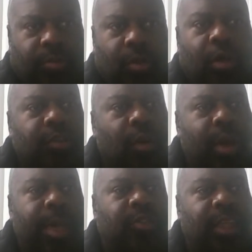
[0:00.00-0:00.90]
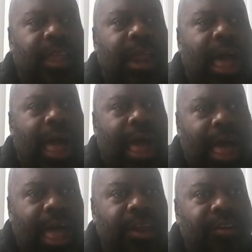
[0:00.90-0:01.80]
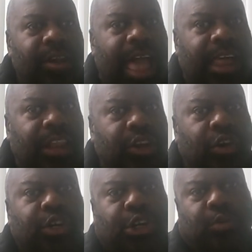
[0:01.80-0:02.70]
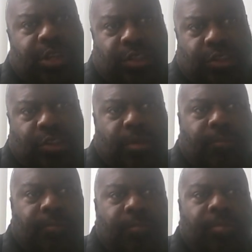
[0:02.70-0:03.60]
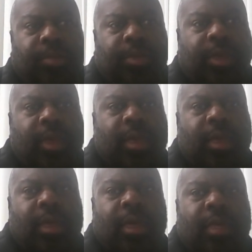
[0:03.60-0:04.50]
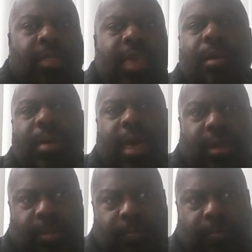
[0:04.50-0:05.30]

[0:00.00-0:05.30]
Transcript: also Epstein hired Alan Dershowitz. Think about it.